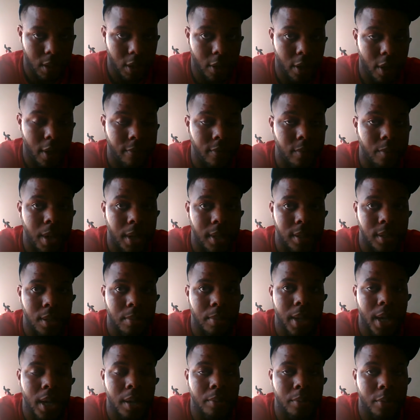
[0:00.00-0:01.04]
have to make some
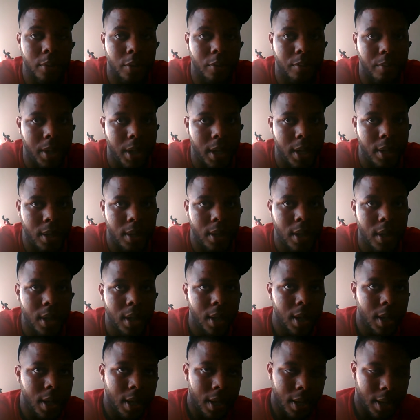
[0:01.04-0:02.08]
kind of move, man,
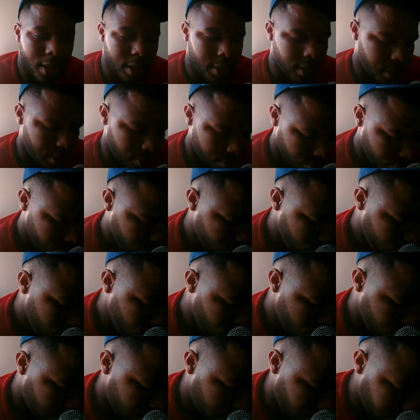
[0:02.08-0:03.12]
because
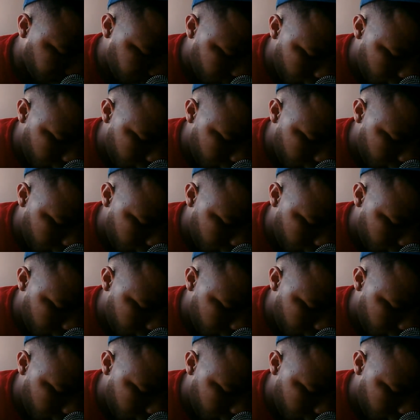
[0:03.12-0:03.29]
he's